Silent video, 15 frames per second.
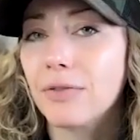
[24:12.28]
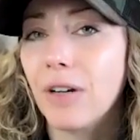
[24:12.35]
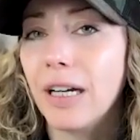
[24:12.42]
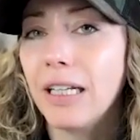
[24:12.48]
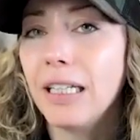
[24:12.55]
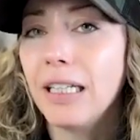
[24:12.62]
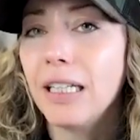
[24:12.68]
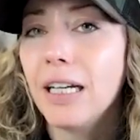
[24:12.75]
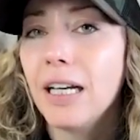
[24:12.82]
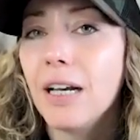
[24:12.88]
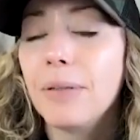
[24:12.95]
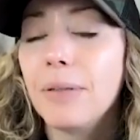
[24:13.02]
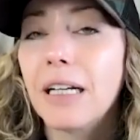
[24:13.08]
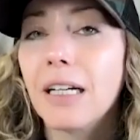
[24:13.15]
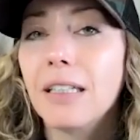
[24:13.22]
right?
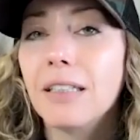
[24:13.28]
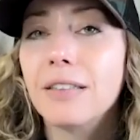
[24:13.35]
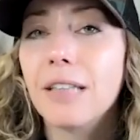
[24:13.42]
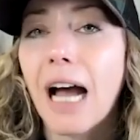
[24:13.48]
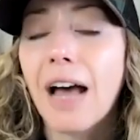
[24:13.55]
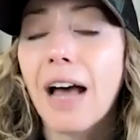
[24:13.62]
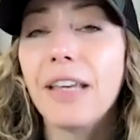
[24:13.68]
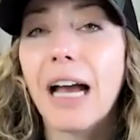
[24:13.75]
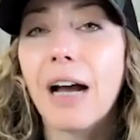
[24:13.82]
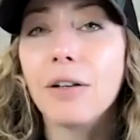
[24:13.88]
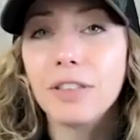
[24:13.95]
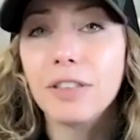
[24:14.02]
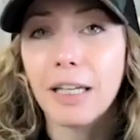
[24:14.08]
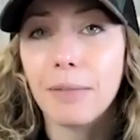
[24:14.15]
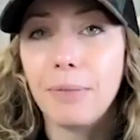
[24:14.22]
Because on the
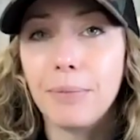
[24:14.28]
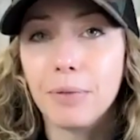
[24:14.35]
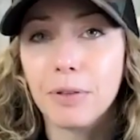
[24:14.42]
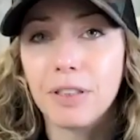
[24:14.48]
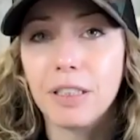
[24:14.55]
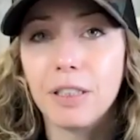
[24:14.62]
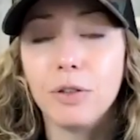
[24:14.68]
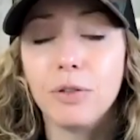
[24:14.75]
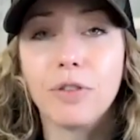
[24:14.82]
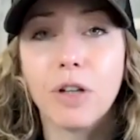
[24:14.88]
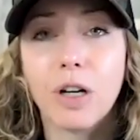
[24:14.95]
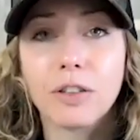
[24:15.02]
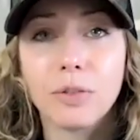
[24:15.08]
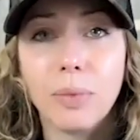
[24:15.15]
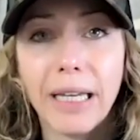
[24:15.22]
outside, people see you've
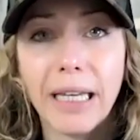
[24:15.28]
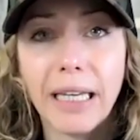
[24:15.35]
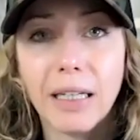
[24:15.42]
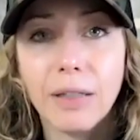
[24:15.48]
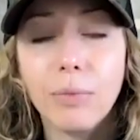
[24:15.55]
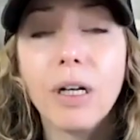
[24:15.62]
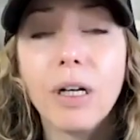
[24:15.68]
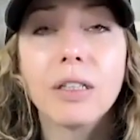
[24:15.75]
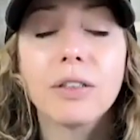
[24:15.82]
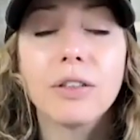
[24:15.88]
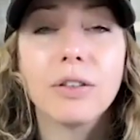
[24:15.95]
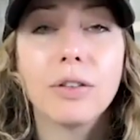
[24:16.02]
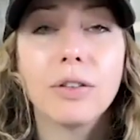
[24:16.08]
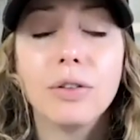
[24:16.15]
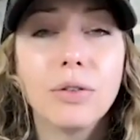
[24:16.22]
lost weight.
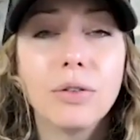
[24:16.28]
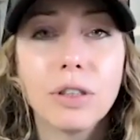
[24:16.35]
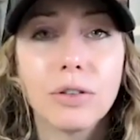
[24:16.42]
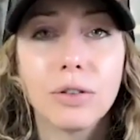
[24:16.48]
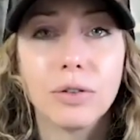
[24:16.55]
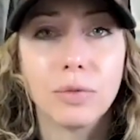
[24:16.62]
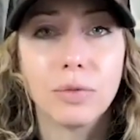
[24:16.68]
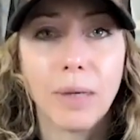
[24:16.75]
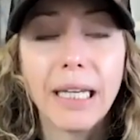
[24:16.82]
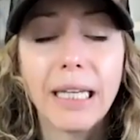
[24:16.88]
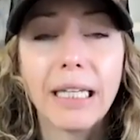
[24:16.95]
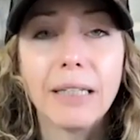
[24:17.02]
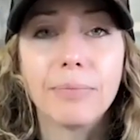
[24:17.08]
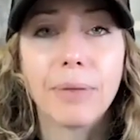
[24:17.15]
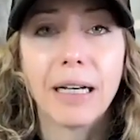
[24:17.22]
Well, you could lose
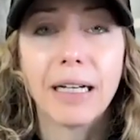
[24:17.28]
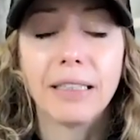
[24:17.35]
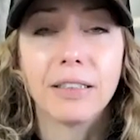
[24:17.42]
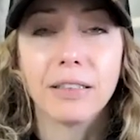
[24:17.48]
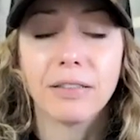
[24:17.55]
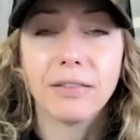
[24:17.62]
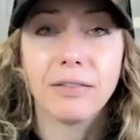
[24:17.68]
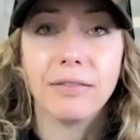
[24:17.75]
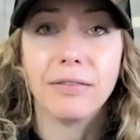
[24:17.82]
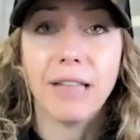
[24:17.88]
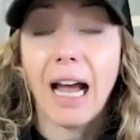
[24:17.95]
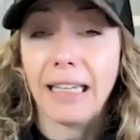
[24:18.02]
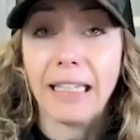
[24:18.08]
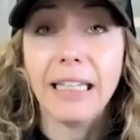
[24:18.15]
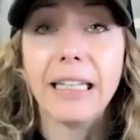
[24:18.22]
weight by just
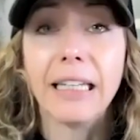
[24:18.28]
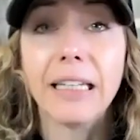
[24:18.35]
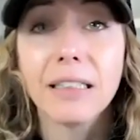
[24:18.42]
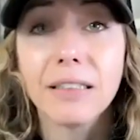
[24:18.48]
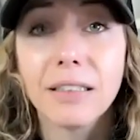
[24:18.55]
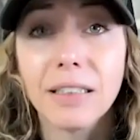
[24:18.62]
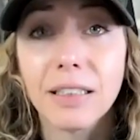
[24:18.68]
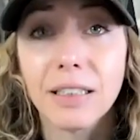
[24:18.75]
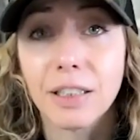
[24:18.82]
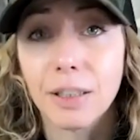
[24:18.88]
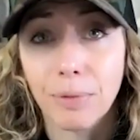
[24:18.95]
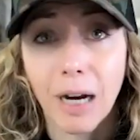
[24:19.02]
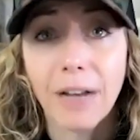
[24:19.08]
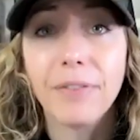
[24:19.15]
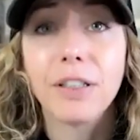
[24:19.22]
not eating and
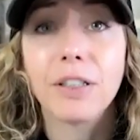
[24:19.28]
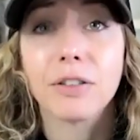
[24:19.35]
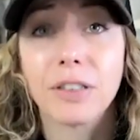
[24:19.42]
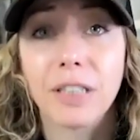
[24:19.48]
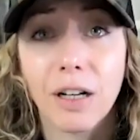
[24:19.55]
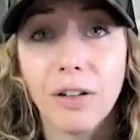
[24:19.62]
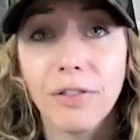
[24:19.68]
depriving yourself,